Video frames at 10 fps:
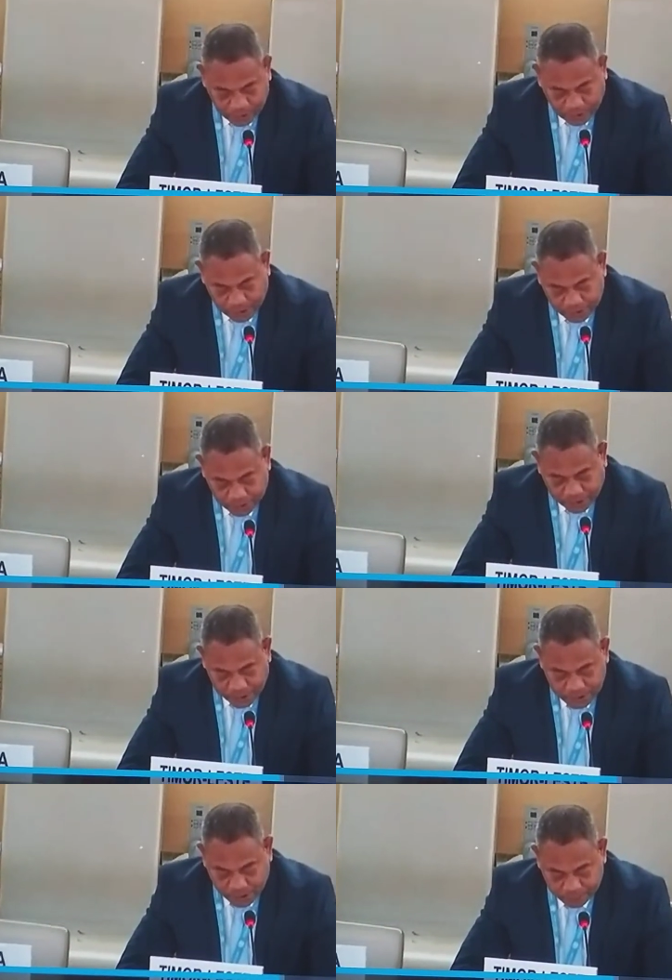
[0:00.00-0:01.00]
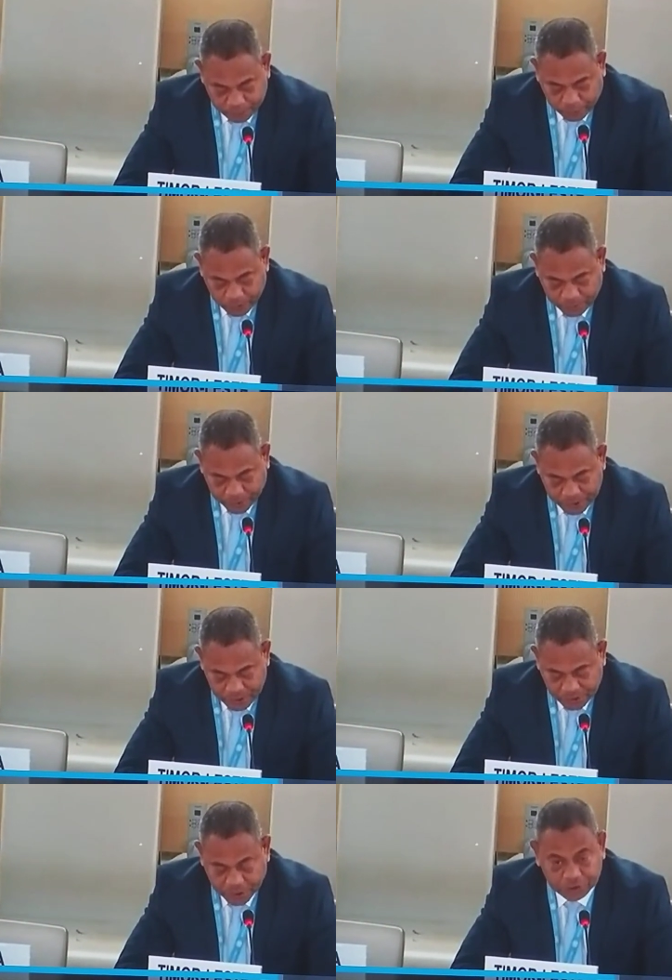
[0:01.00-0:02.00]
and thanks them for the
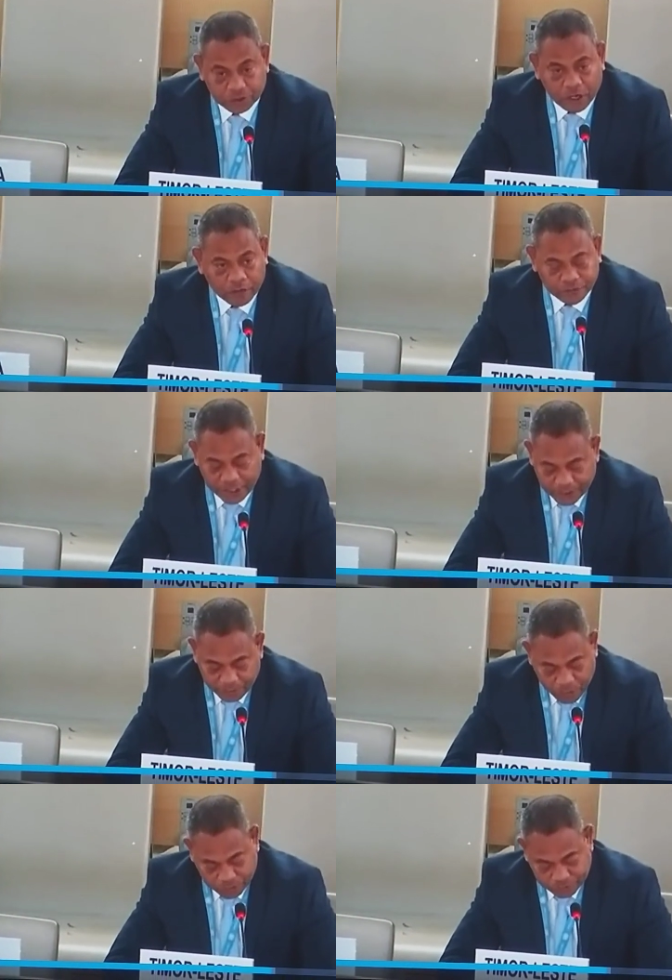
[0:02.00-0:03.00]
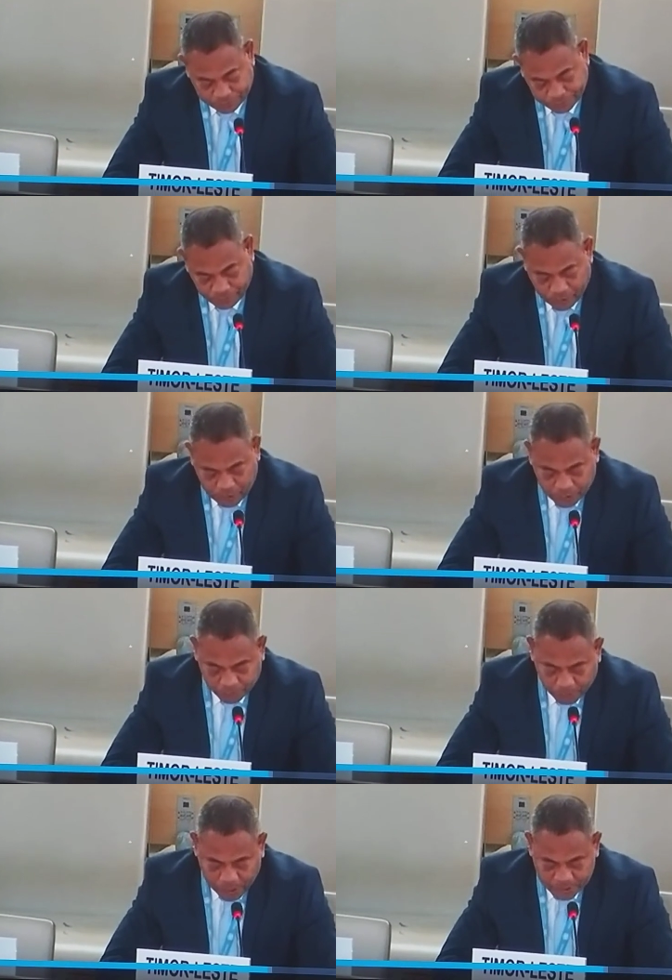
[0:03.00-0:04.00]
presentation of their report.
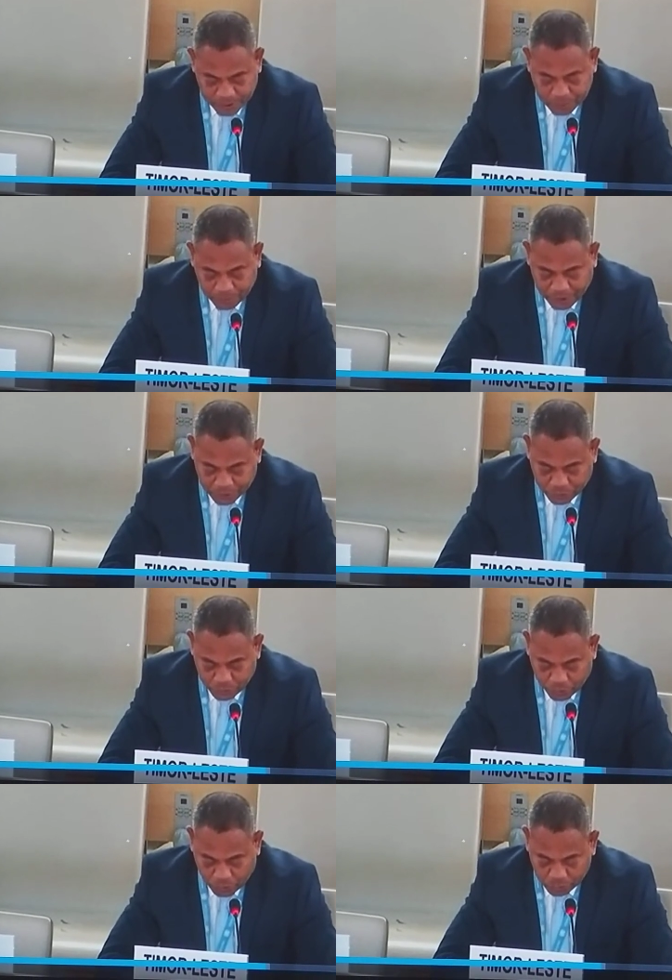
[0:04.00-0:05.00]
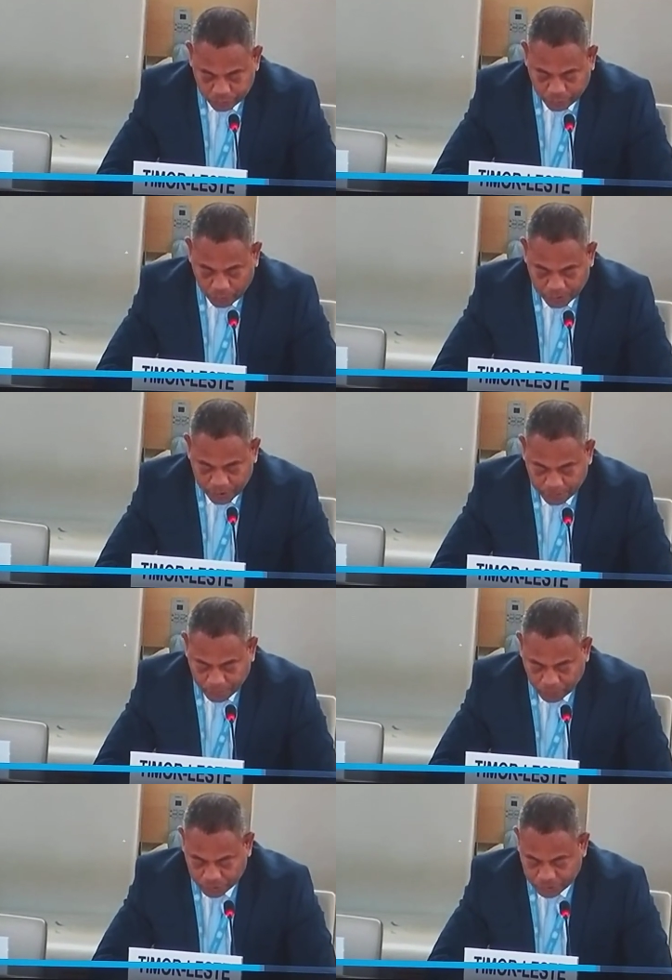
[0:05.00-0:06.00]
Timor-Leste is pleased to note from the
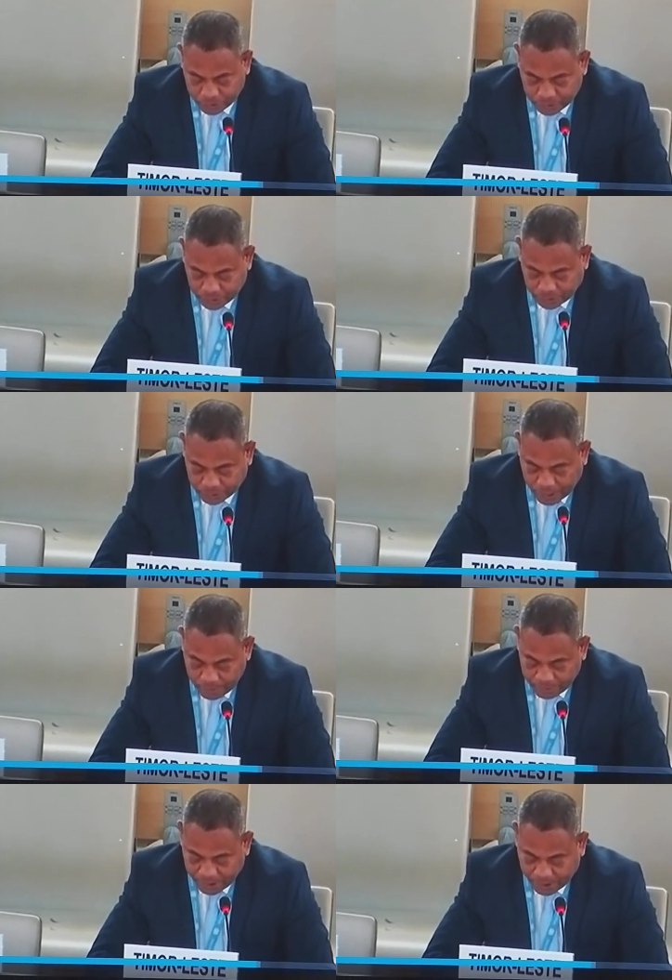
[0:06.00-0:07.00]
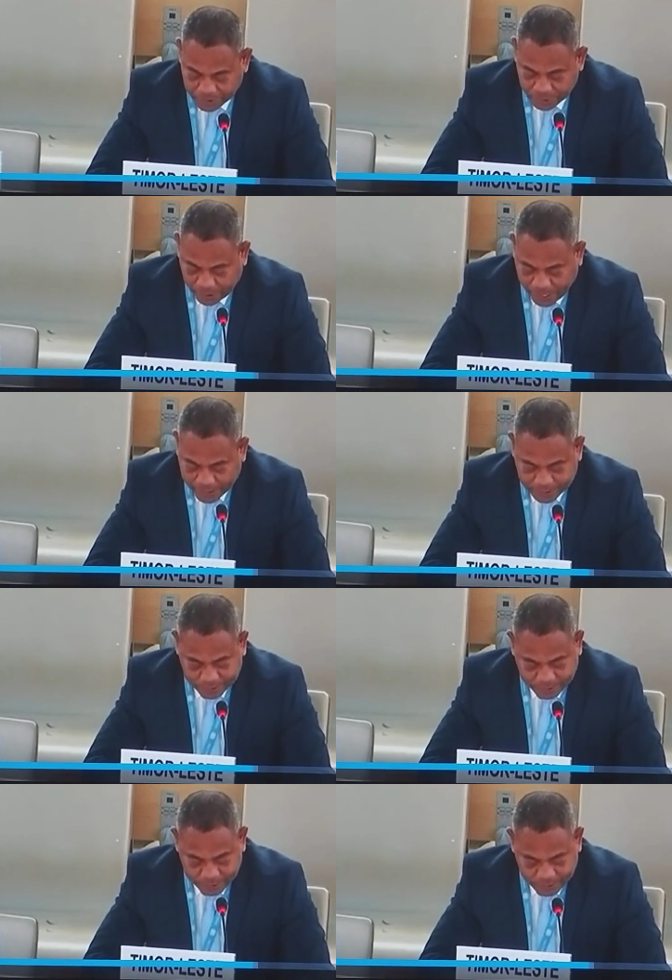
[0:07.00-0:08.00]
report that Gambia has
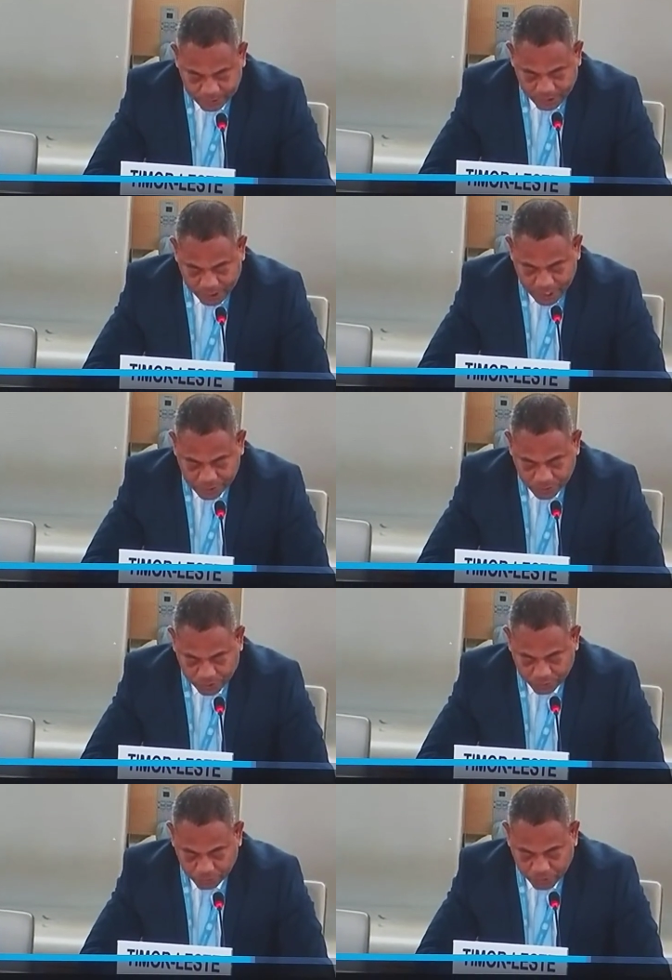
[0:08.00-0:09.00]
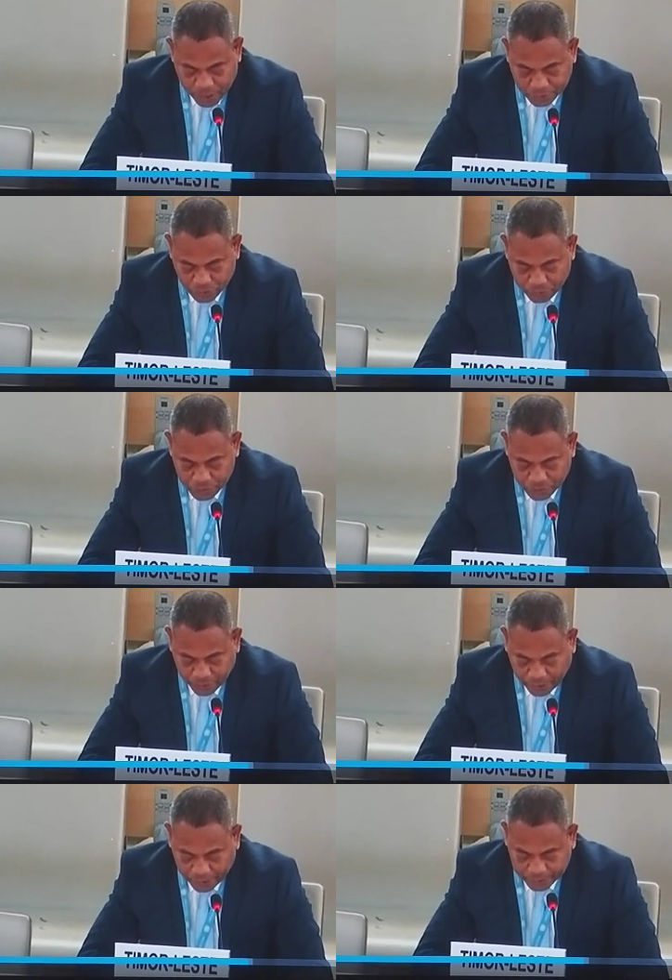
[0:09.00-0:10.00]
enacted the National Human Rights Commission
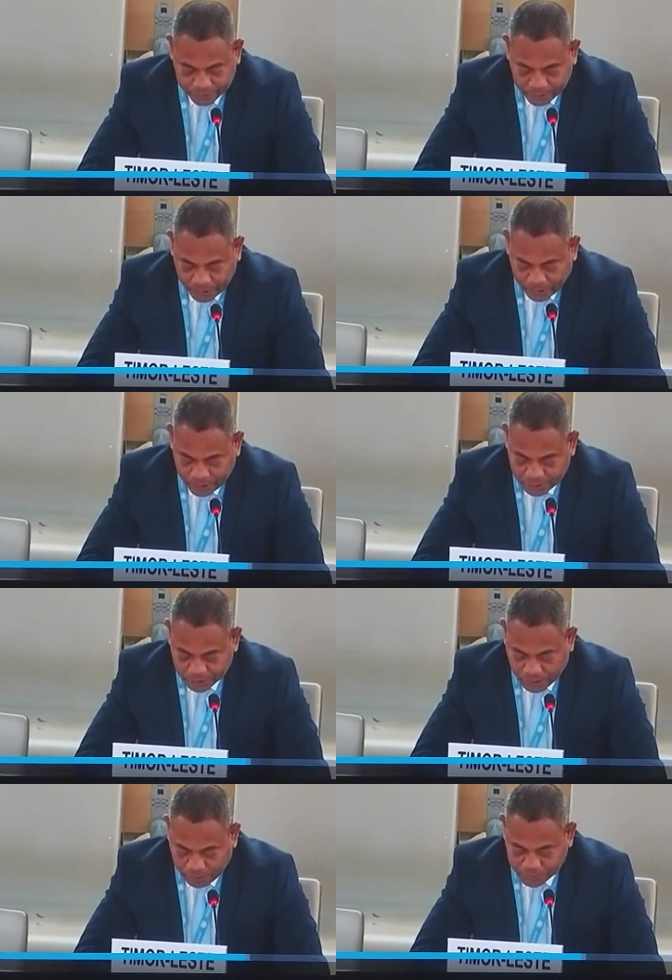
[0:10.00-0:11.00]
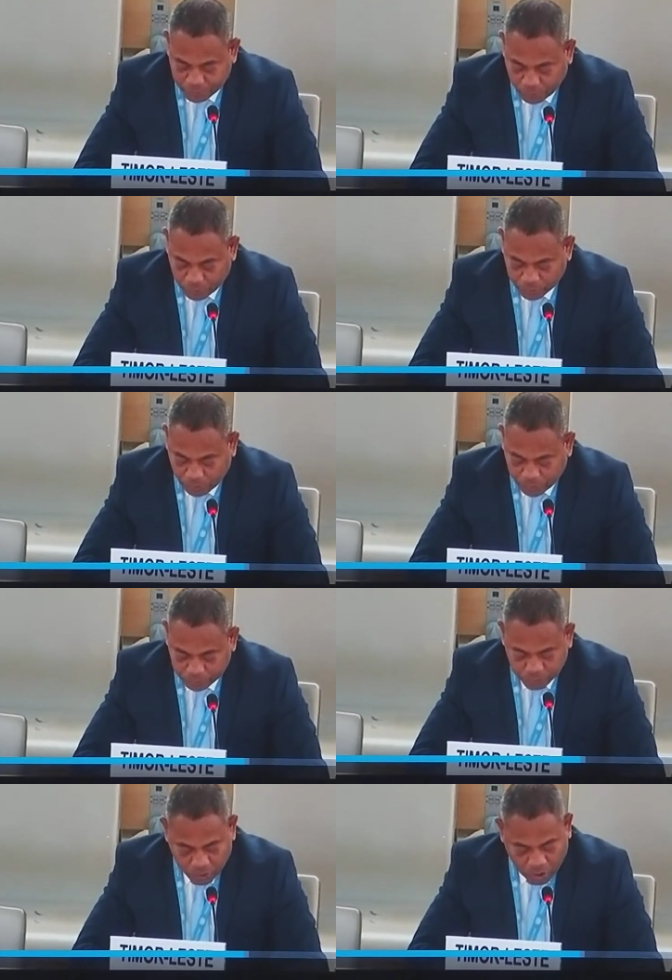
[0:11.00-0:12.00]
Act and established
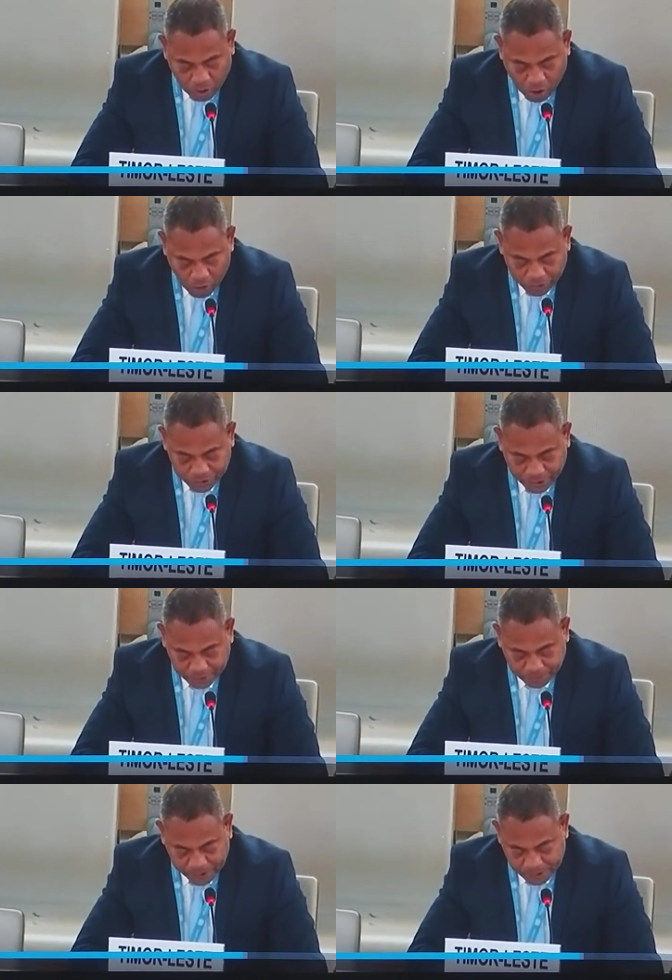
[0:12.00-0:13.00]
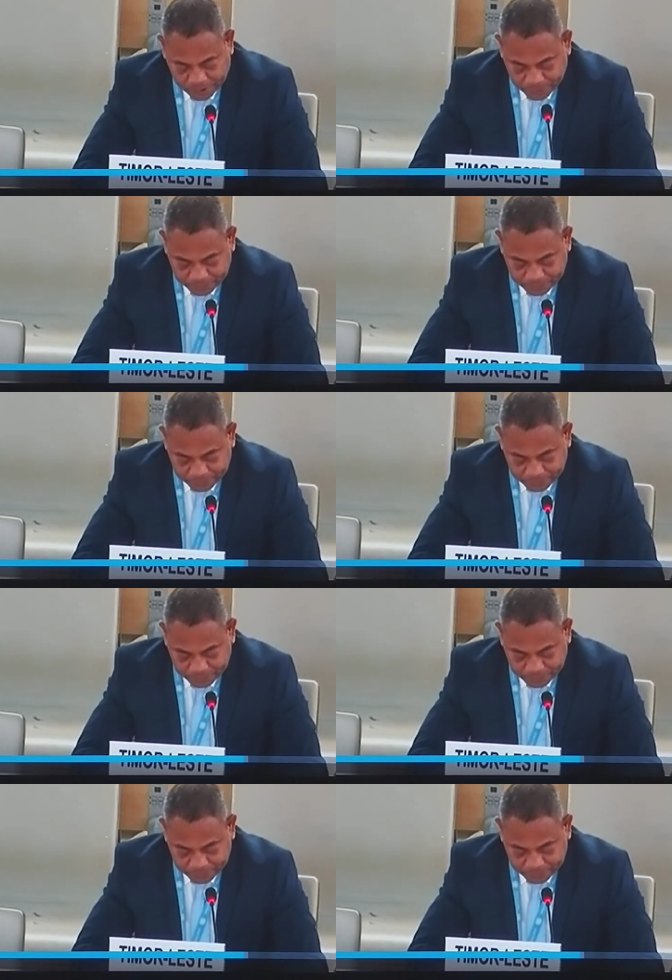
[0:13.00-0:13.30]
moratorium on the death penalty.